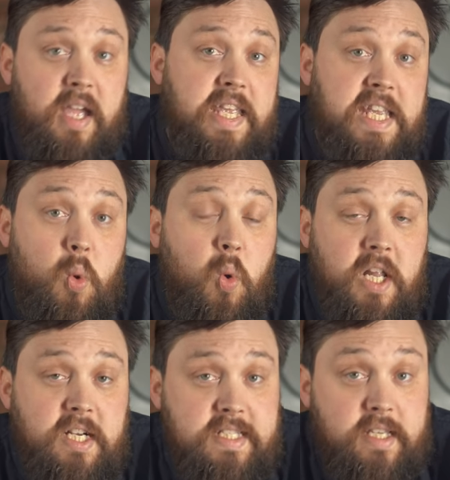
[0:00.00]

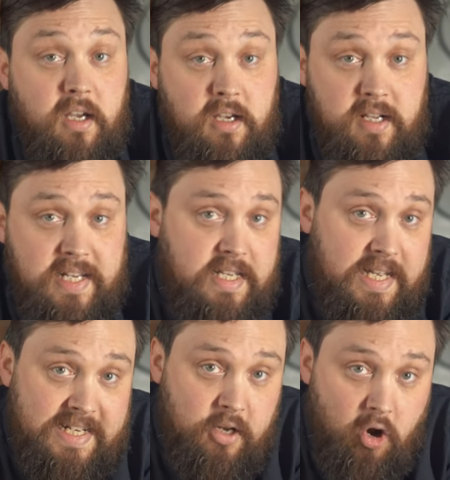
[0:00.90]
Equalize early
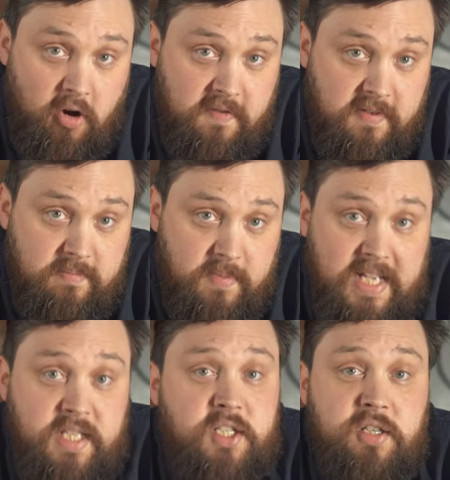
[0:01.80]
and often.
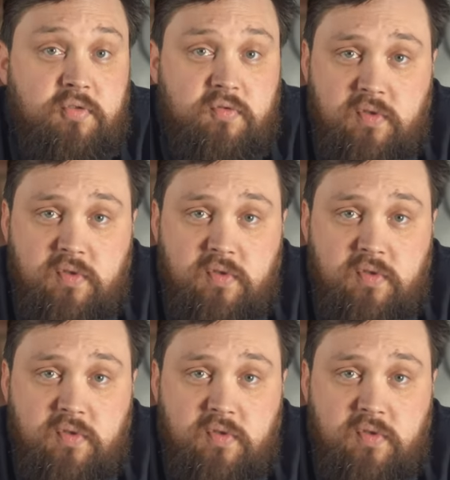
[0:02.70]
As a general